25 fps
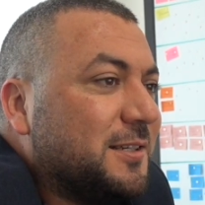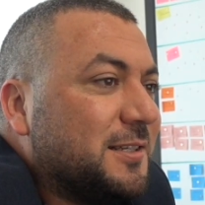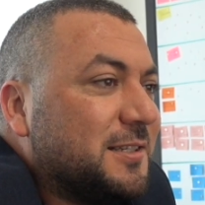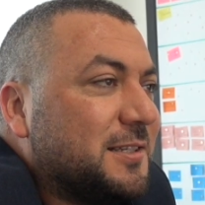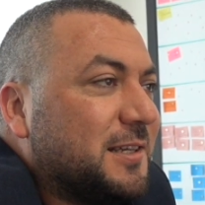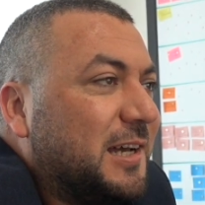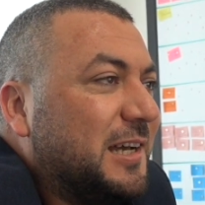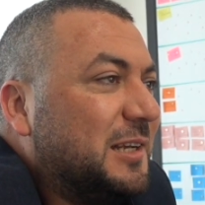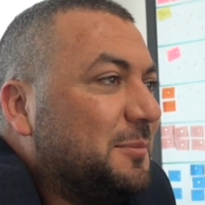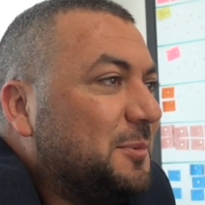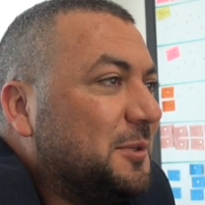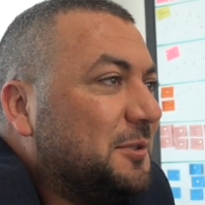
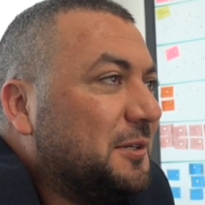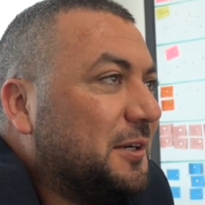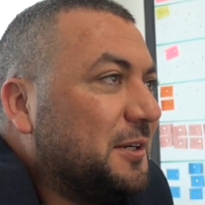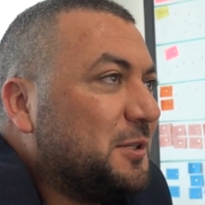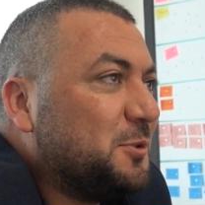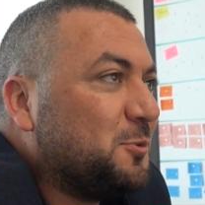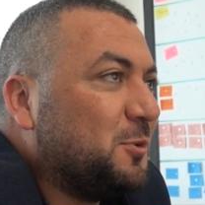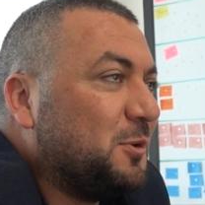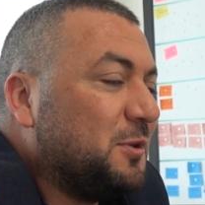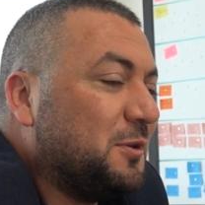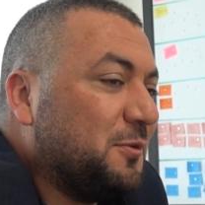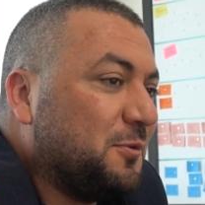inside
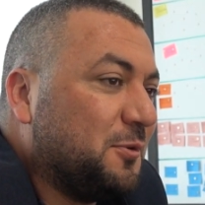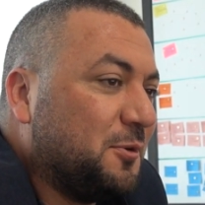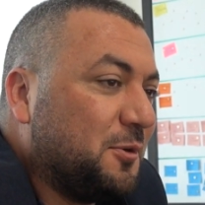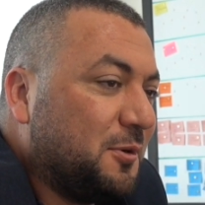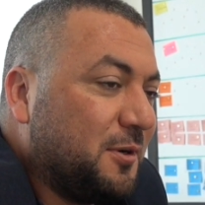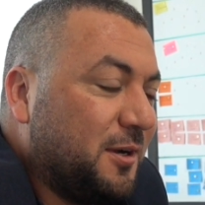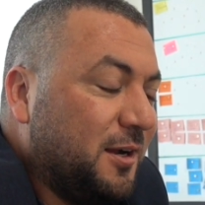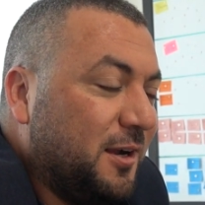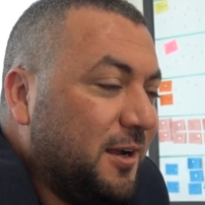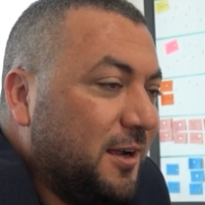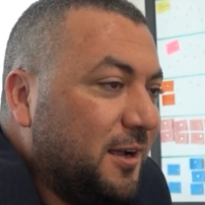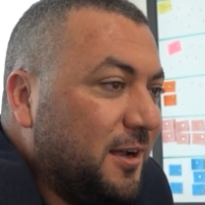Bitrix24
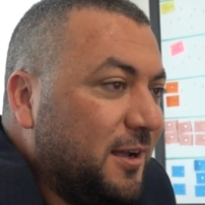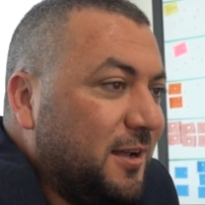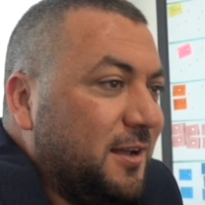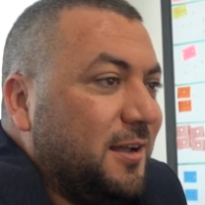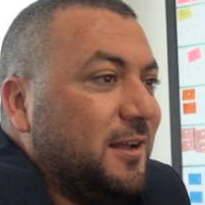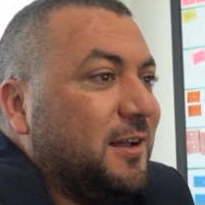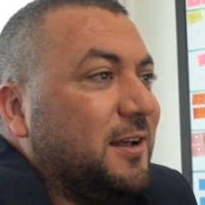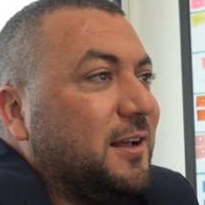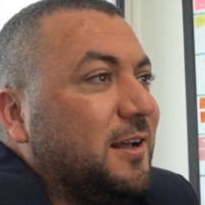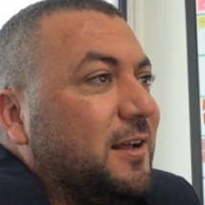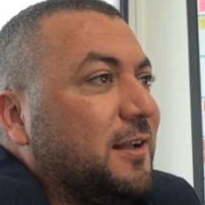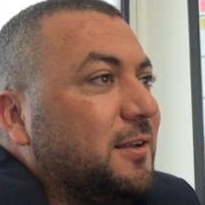
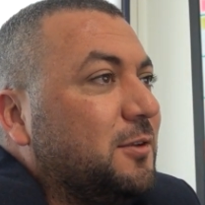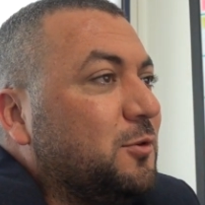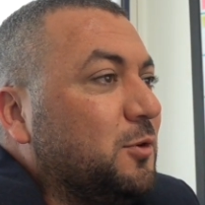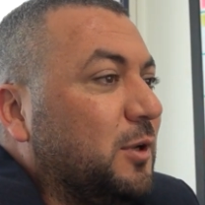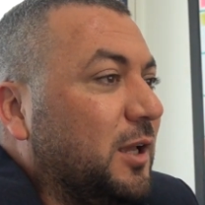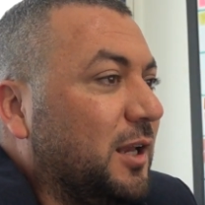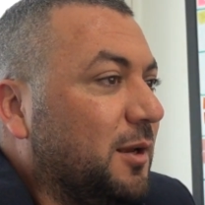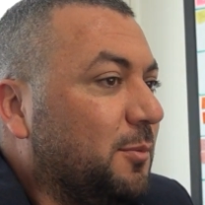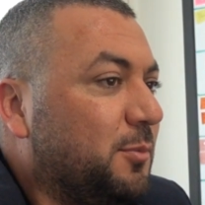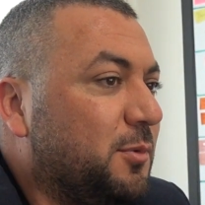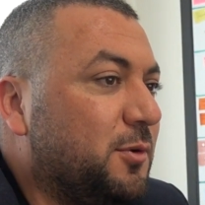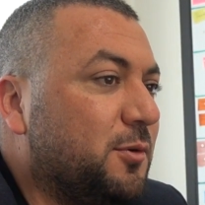to
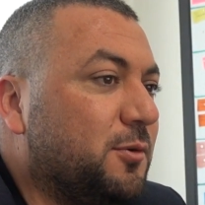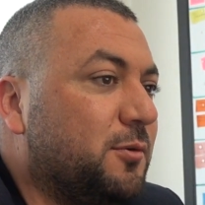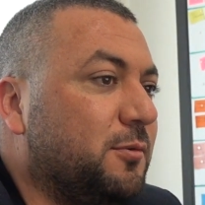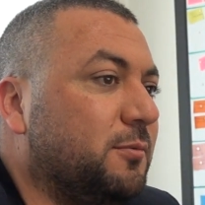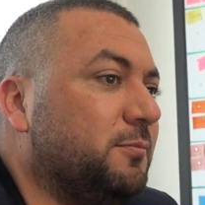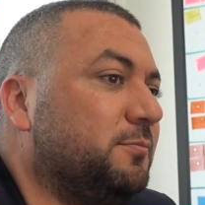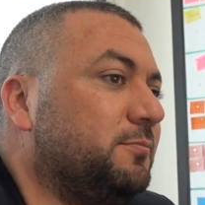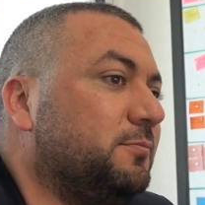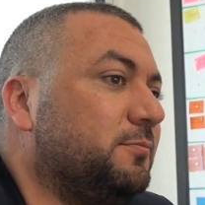help you